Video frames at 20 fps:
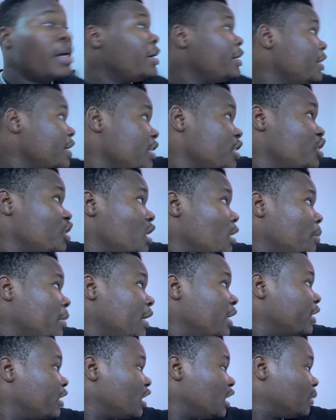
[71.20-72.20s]

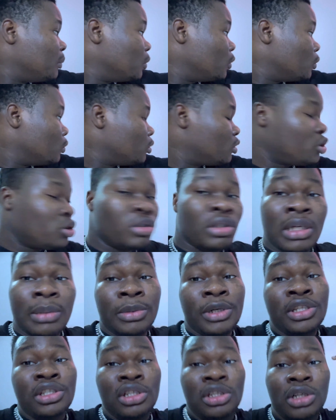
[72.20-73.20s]
HDMI cable. So I'm
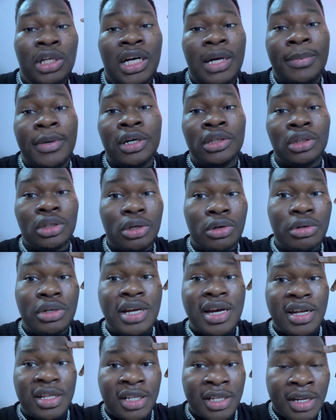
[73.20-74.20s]
going to talk about all
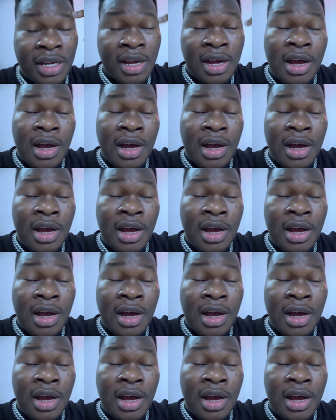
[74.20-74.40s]
that.